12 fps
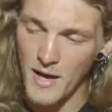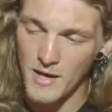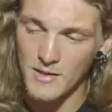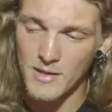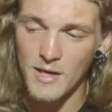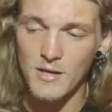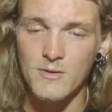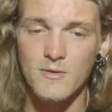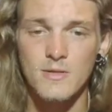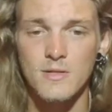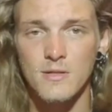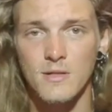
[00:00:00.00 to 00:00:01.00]

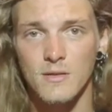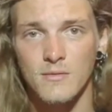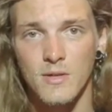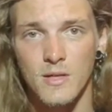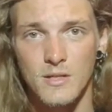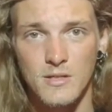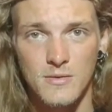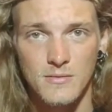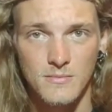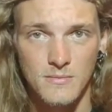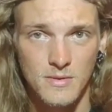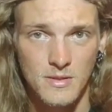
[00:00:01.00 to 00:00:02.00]
Alligators can
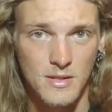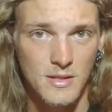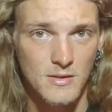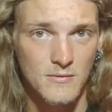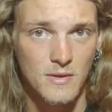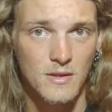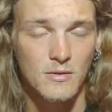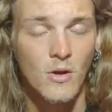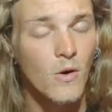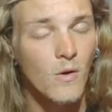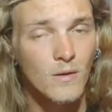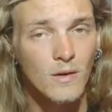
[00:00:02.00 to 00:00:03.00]
reach 6
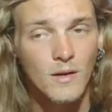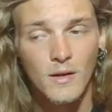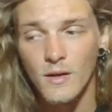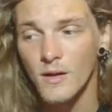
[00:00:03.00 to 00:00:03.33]
feet long,